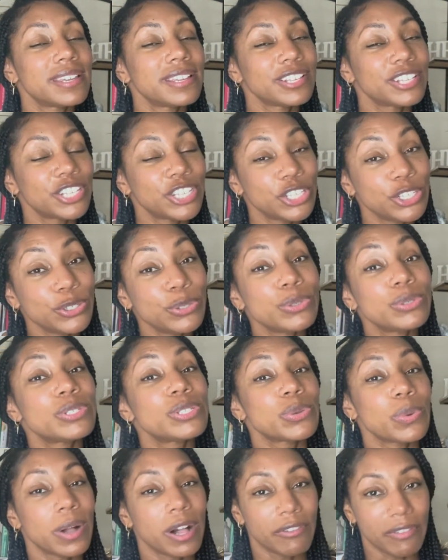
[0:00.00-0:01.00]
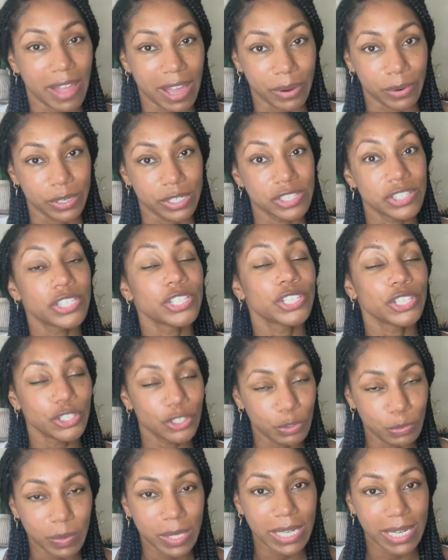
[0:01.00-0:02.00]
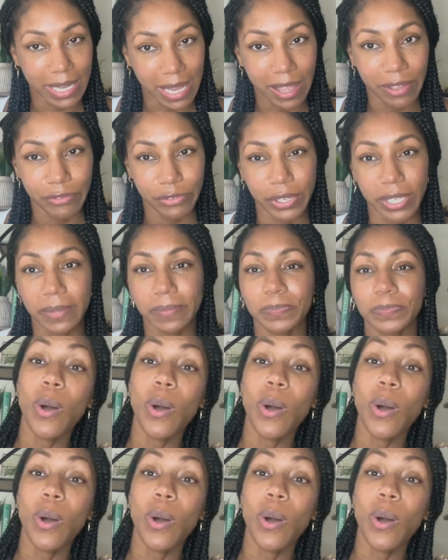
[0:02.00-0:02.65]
Q 12 hours, Q meaning every.